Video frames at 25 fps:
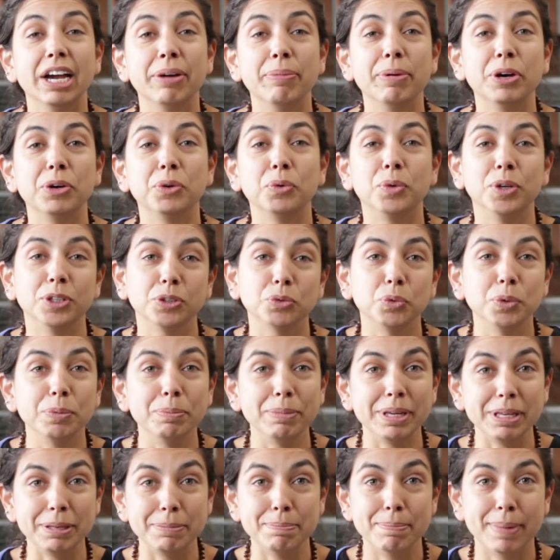about what we
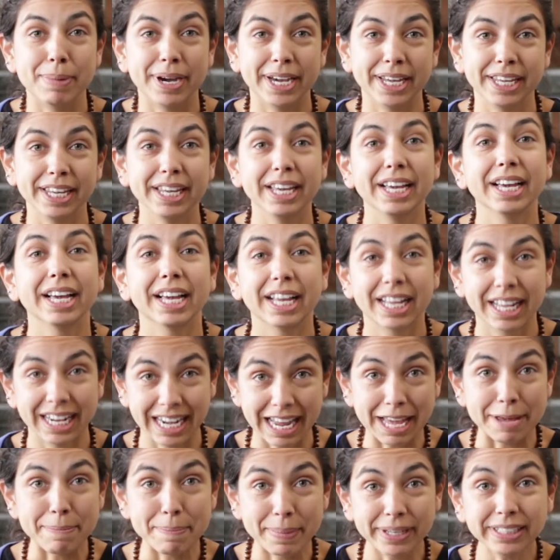mean by
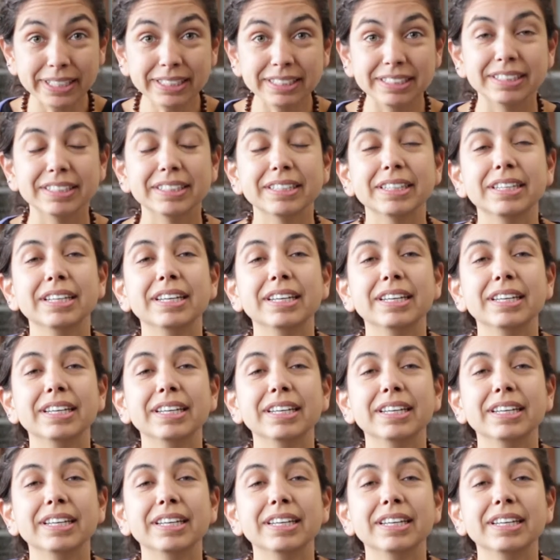climate.